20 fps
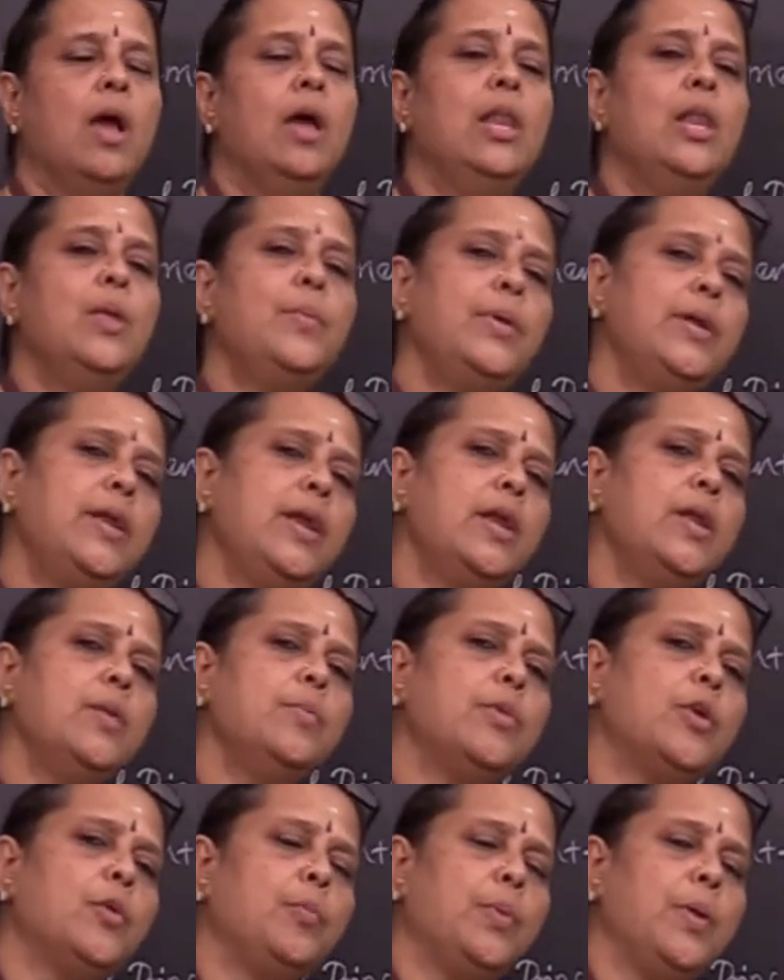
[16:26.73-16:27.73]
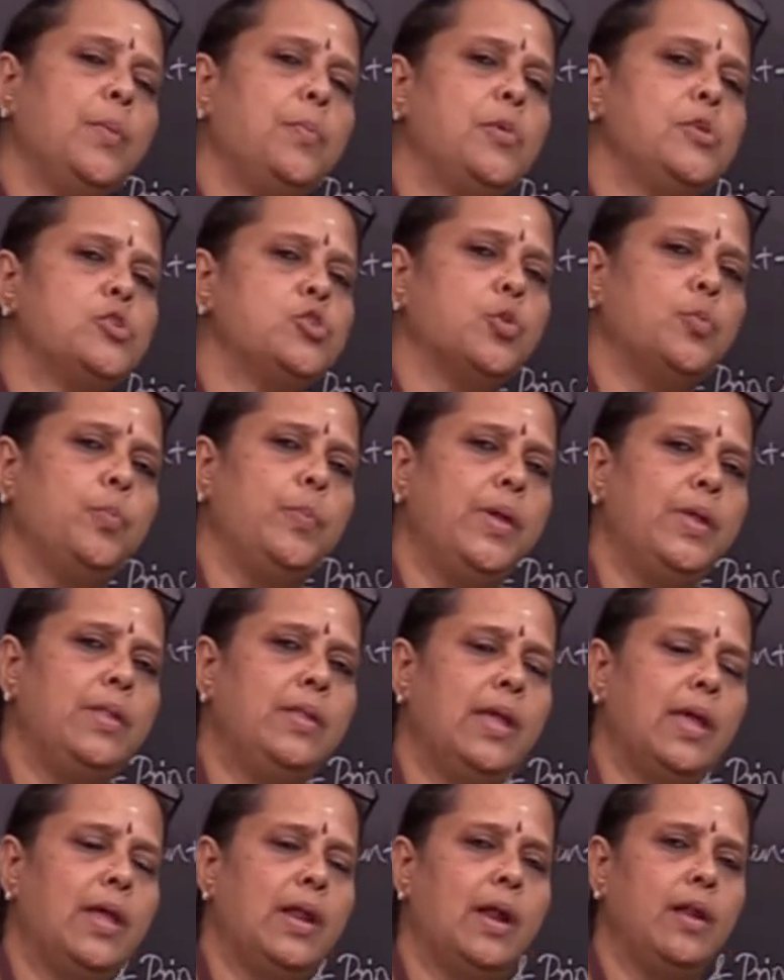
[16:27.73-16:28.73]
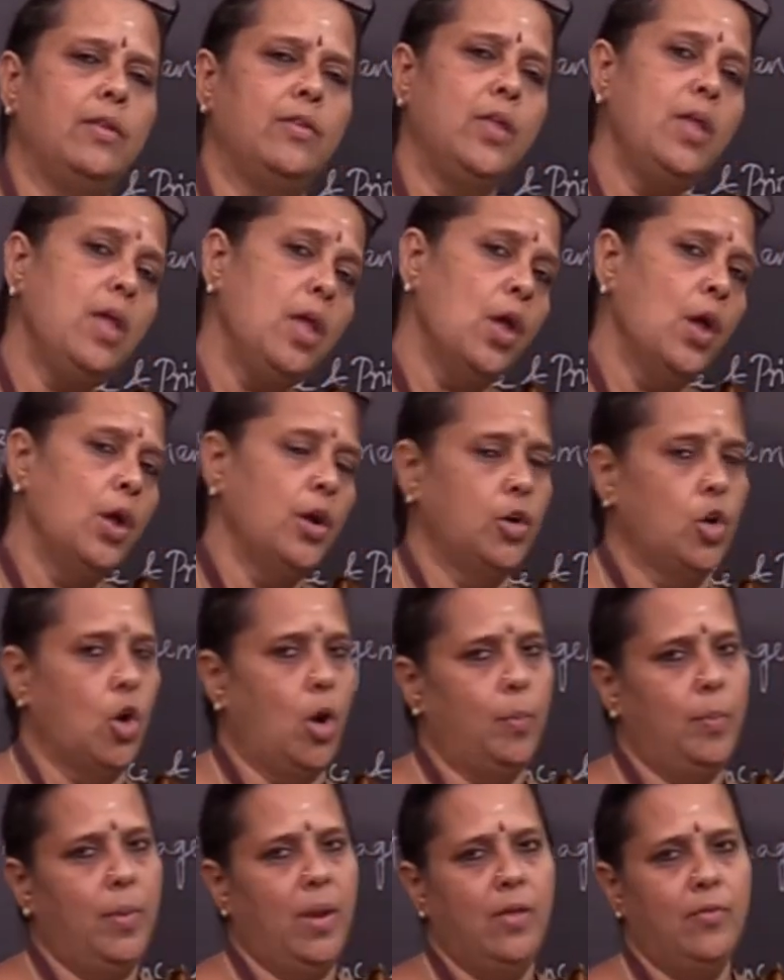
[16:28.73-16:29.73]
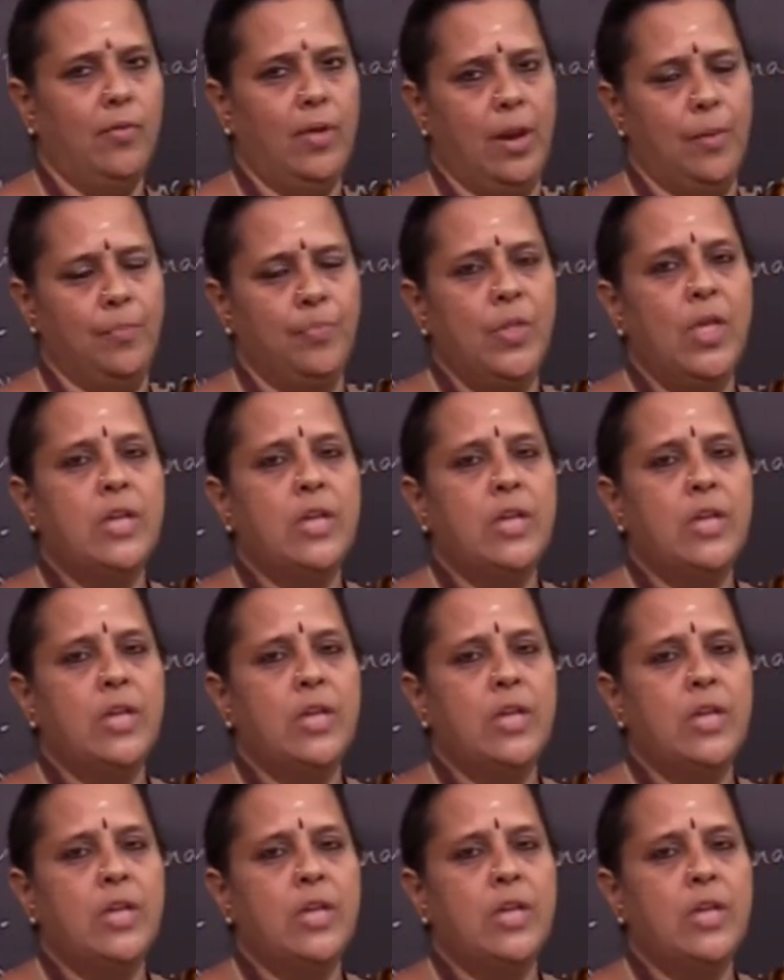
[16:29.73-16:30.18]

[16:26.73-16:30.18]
Limited number of people should be there at the top level.